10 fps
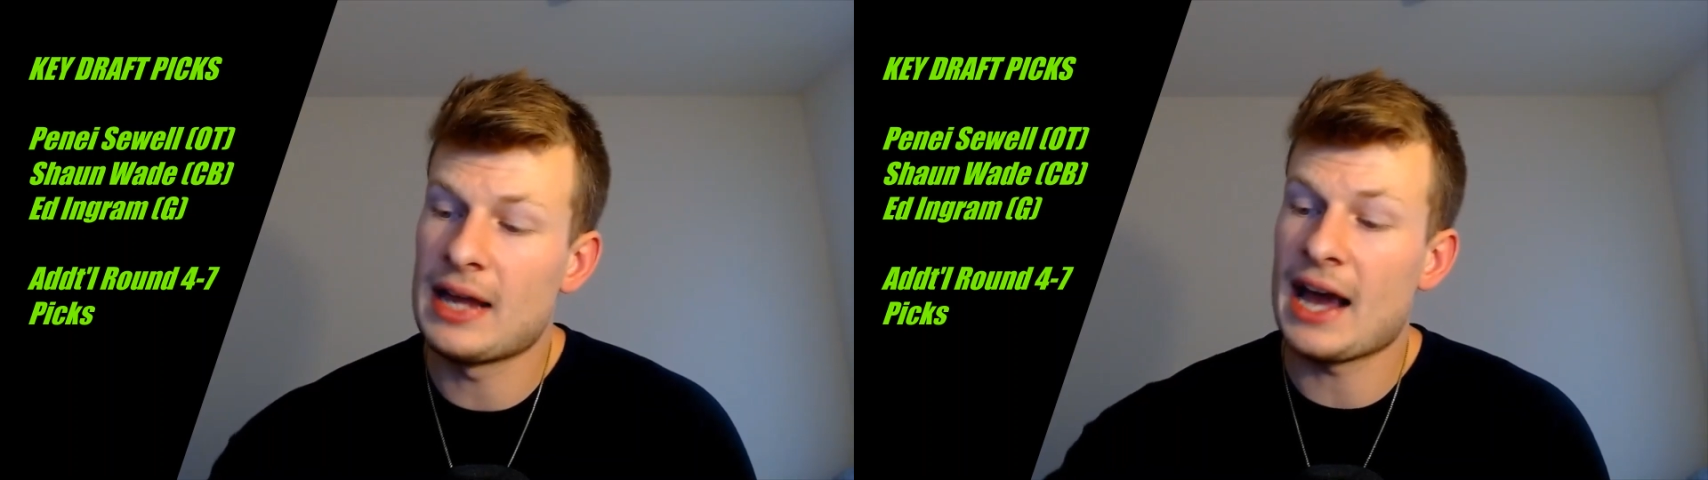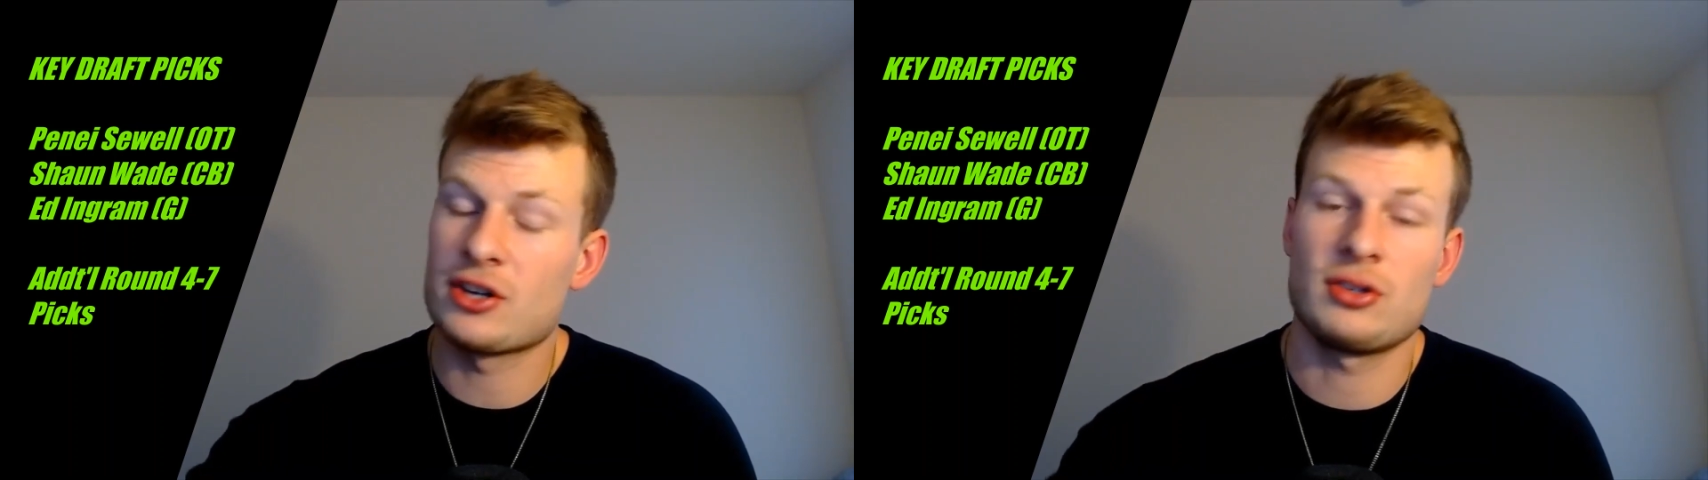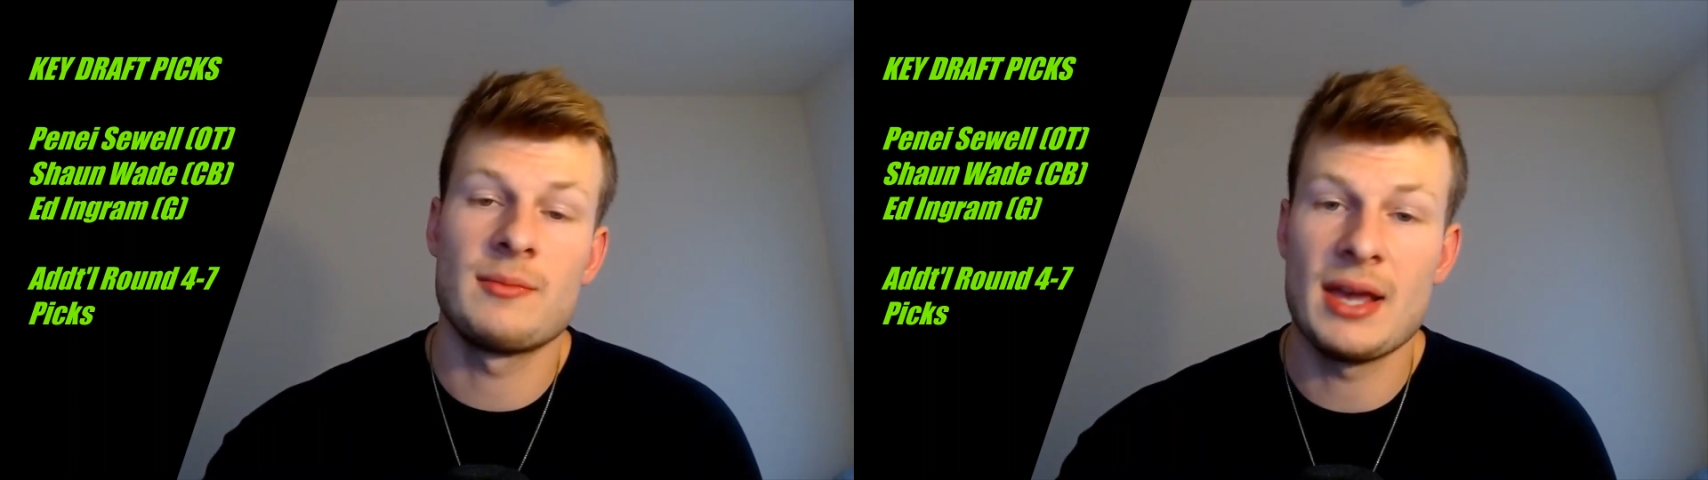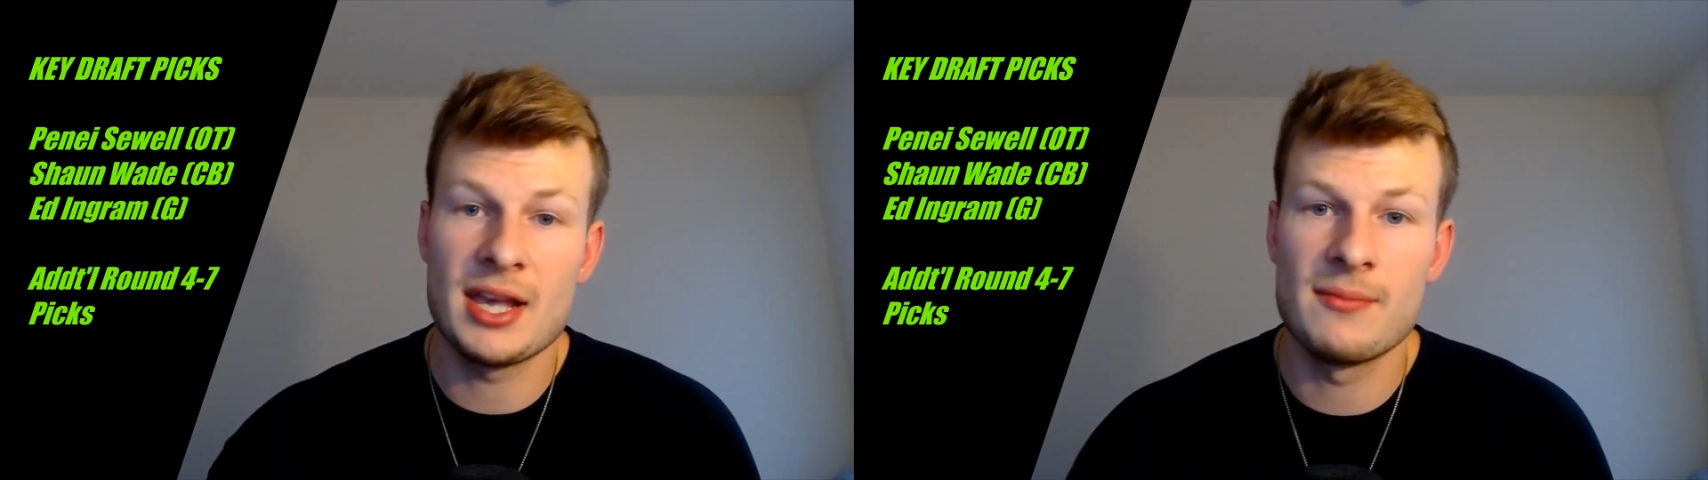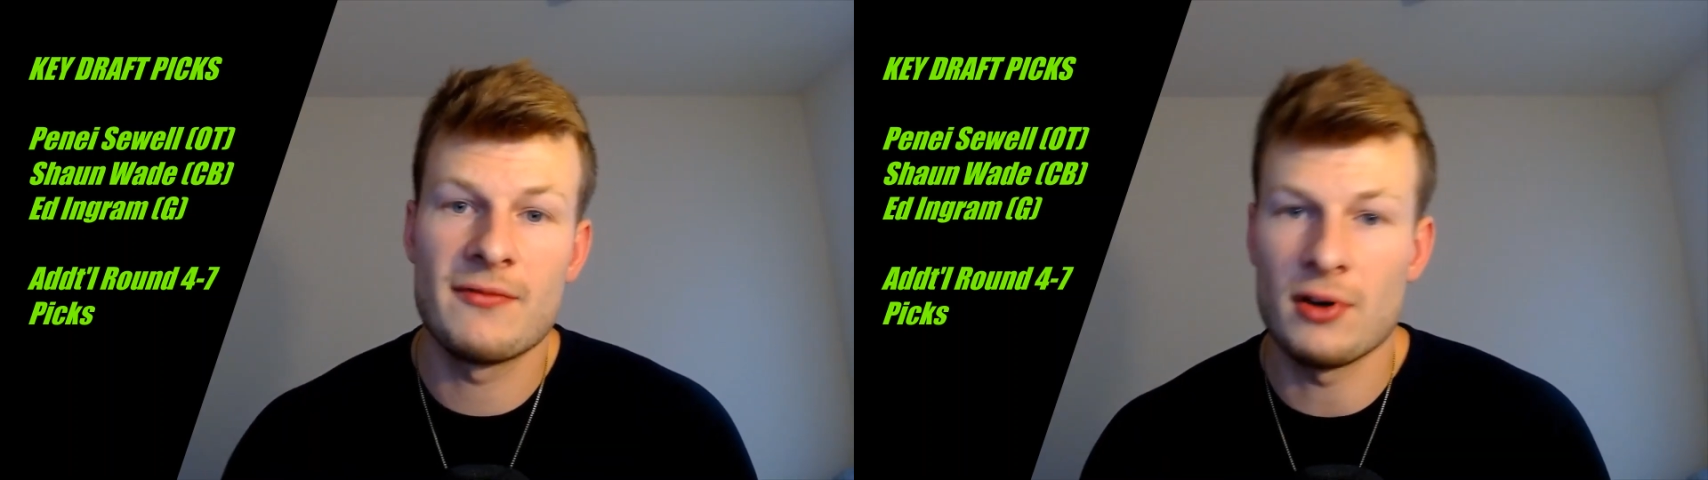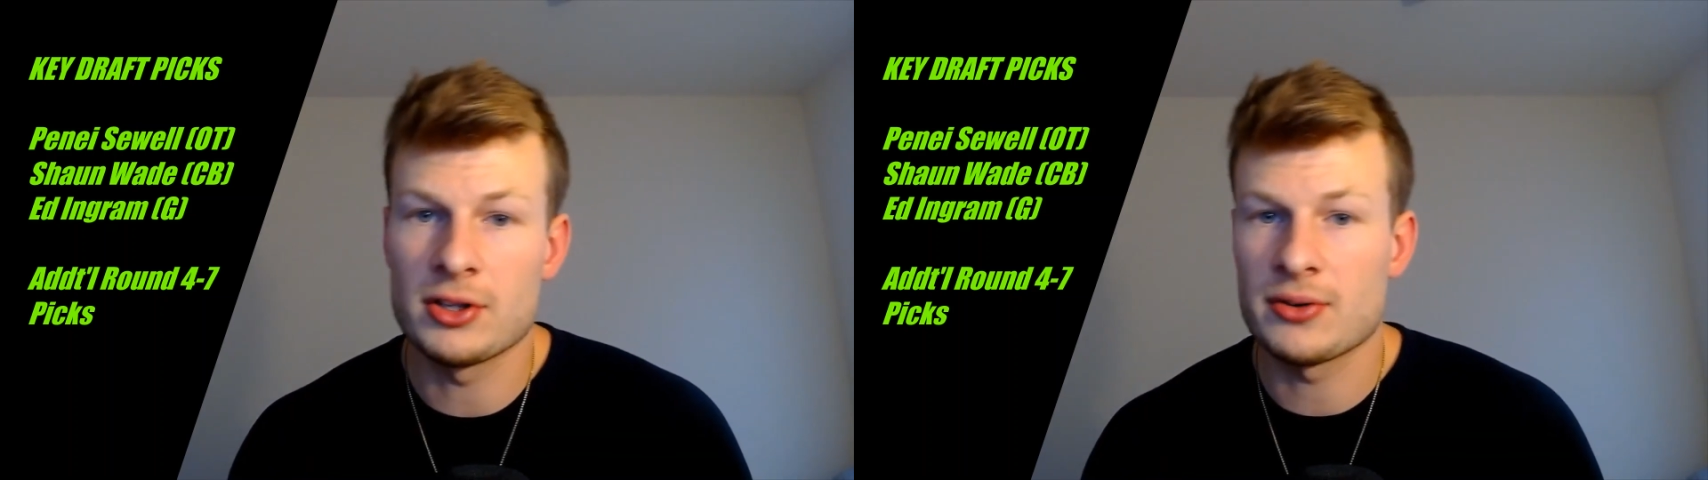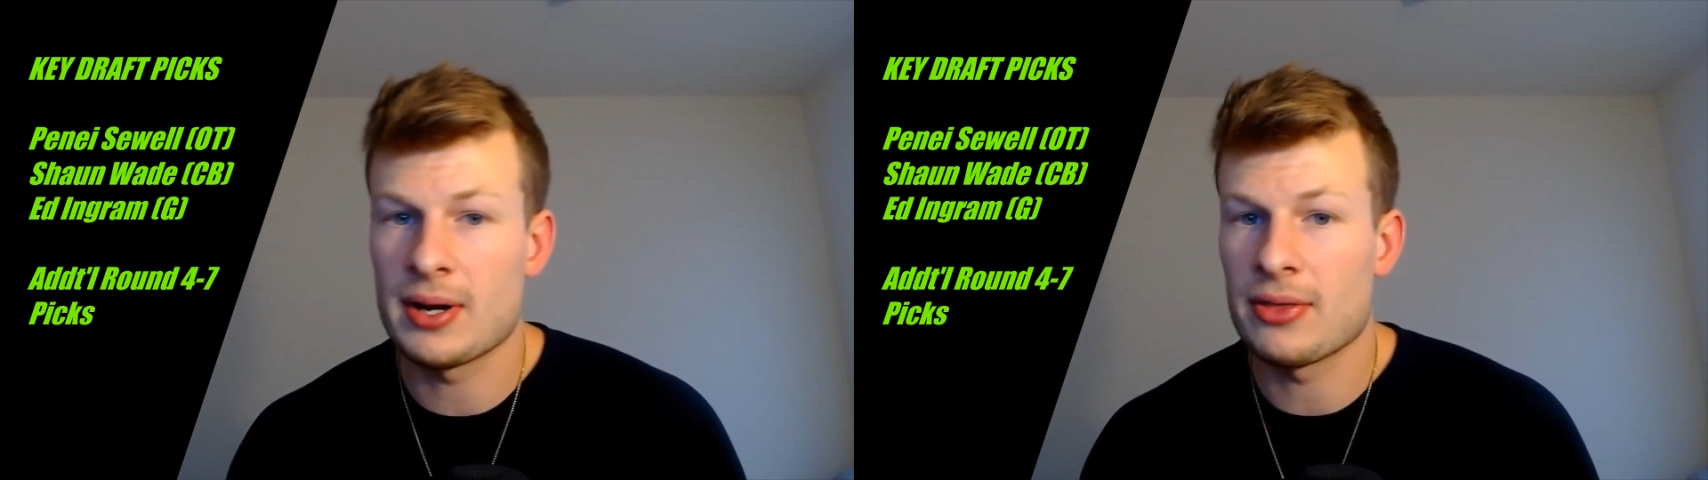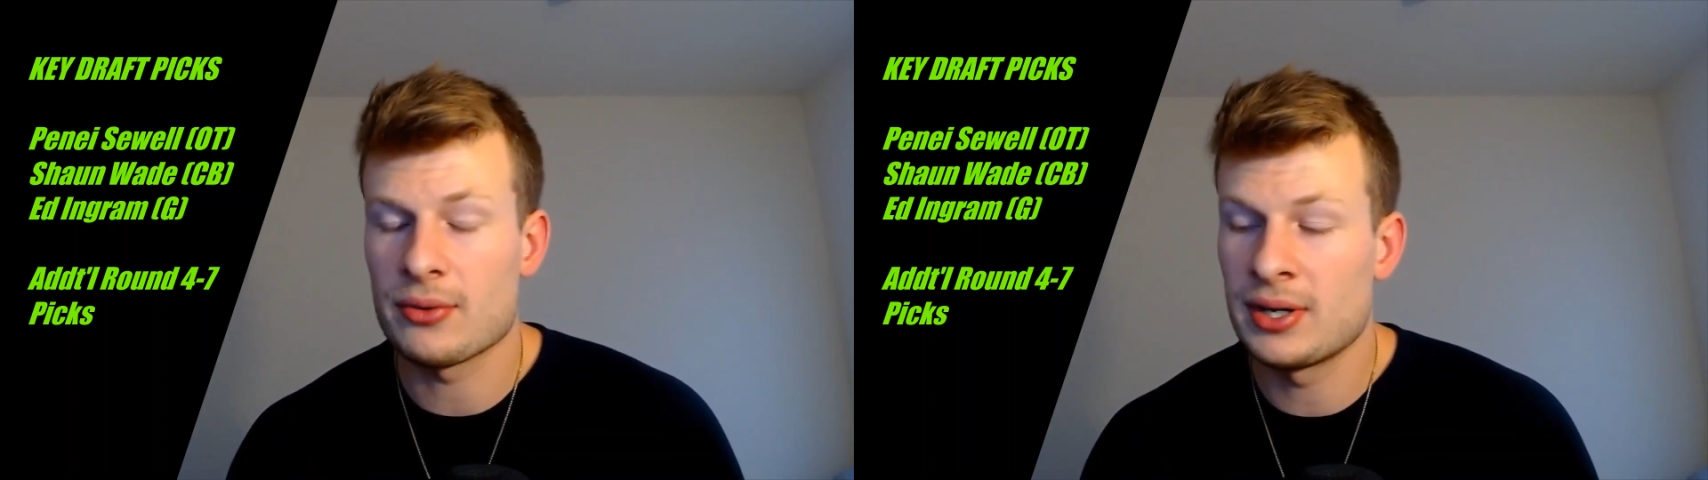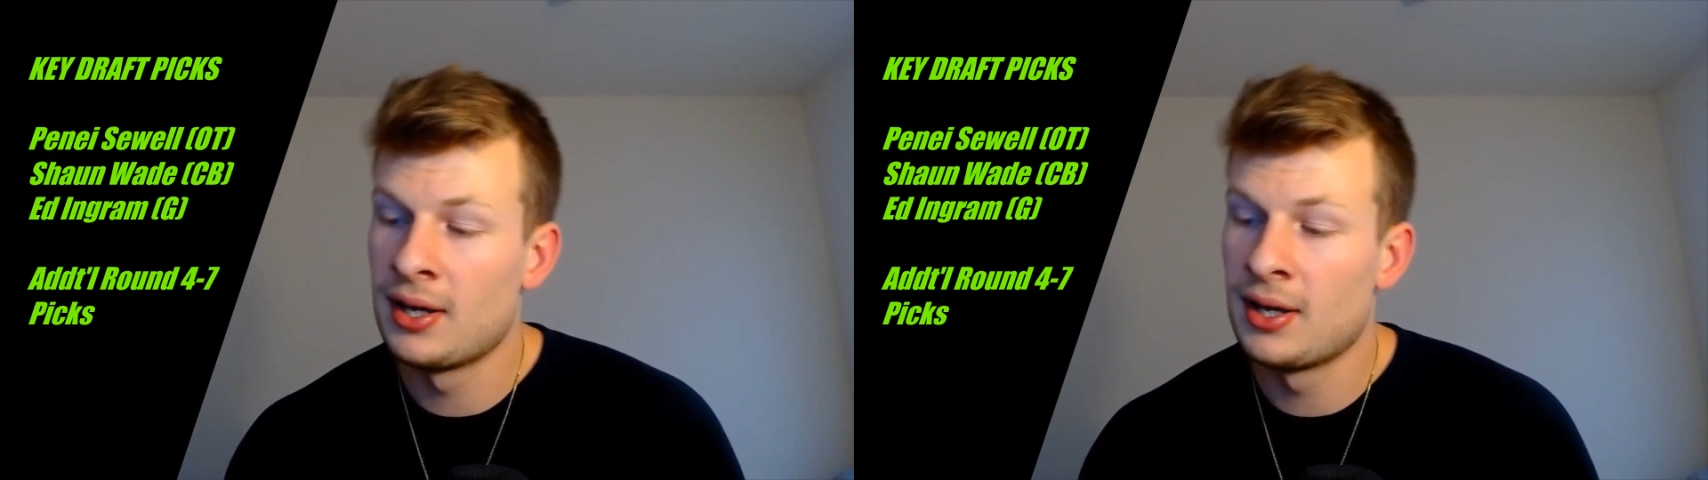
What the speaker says: actually make him fall to round 3.